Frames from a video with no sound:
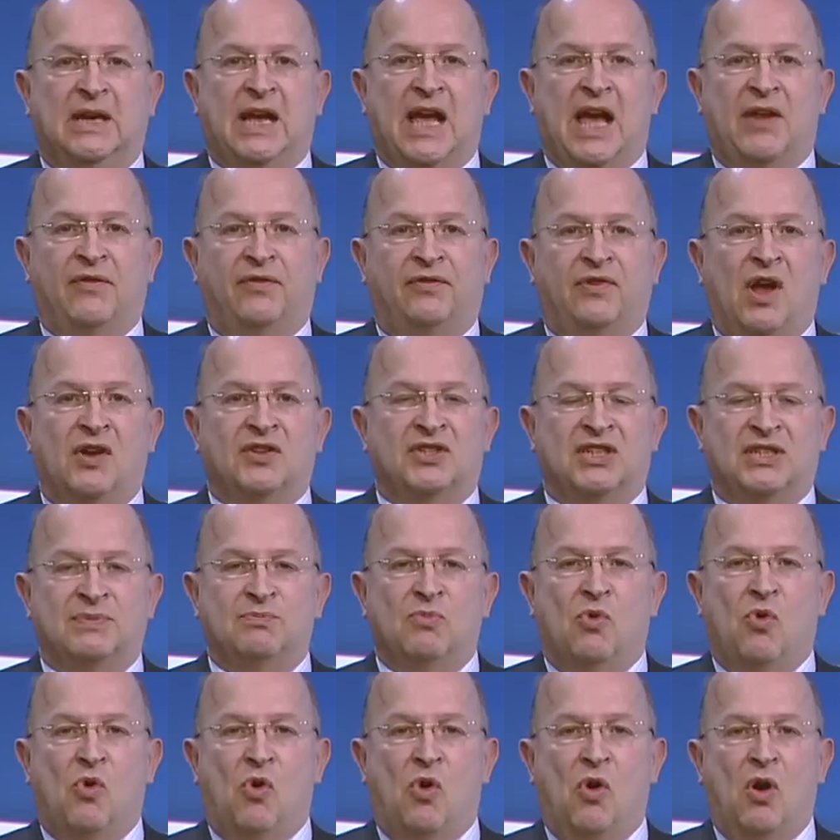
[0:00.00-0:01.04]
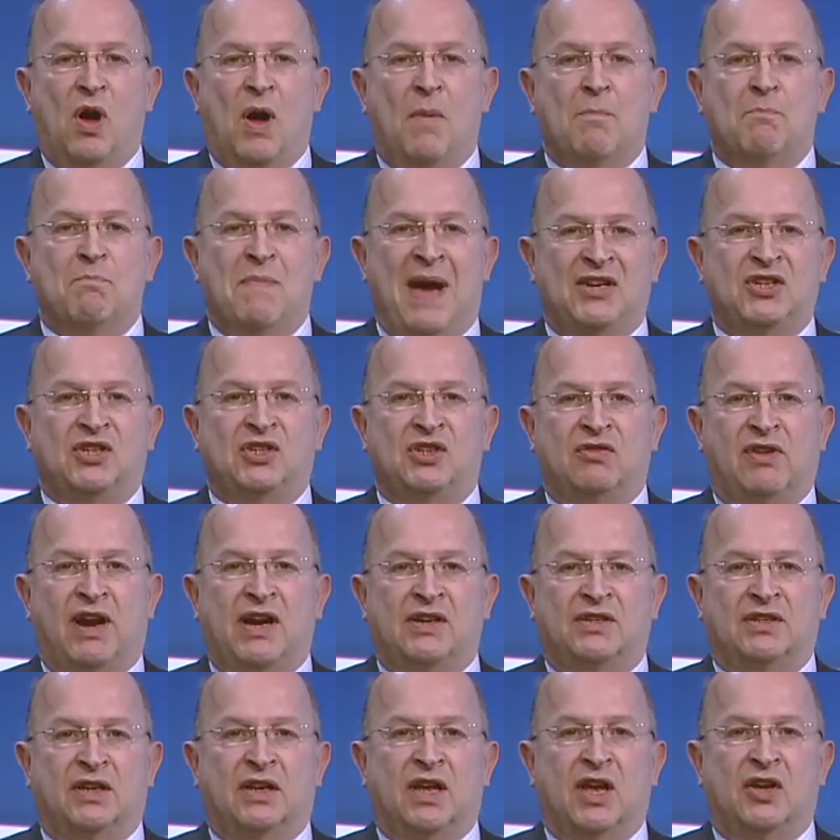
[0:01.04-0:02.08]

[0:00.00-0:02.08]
And Francis Moore, Managing Director